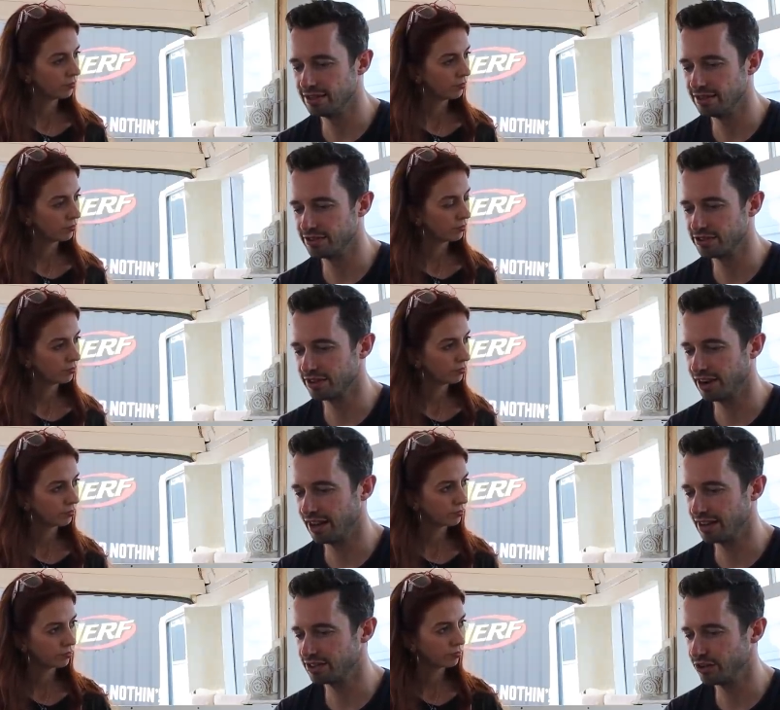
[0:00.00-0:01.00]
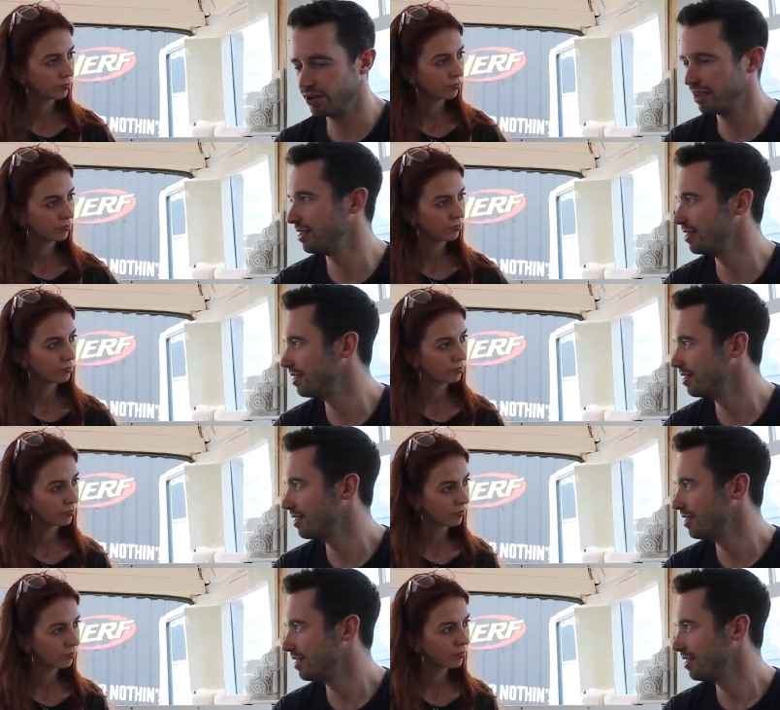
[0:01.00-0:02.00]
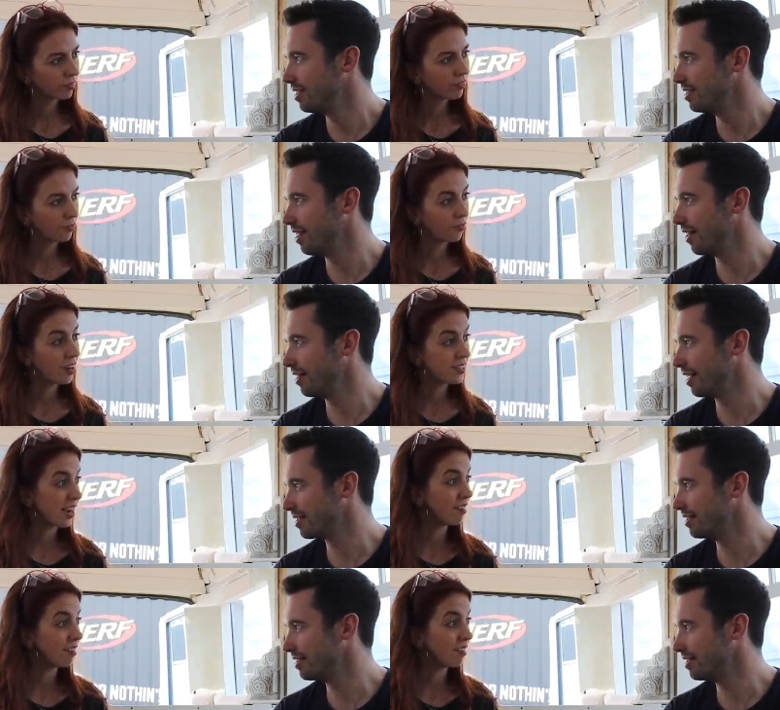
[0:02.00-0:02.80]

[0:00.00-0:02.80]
Speaker 1: you just gotta like do it. Yeah, like